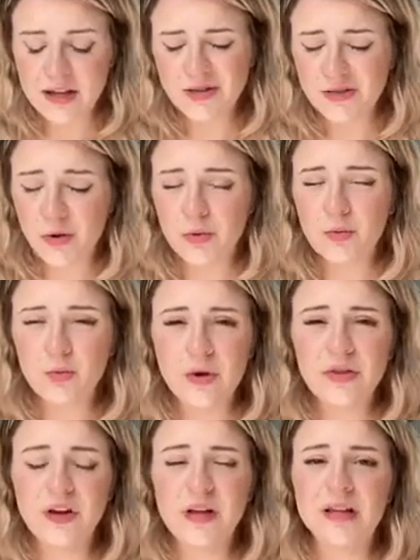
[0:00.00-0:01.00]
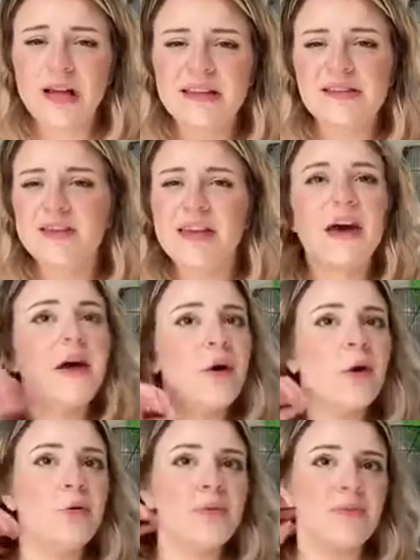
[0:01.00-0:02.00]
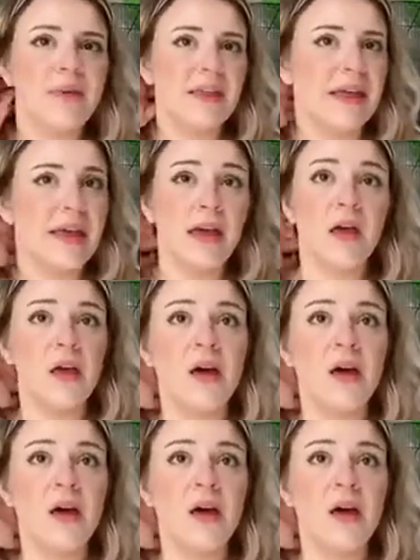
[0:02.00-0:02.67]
You don't want the client to get home and be like,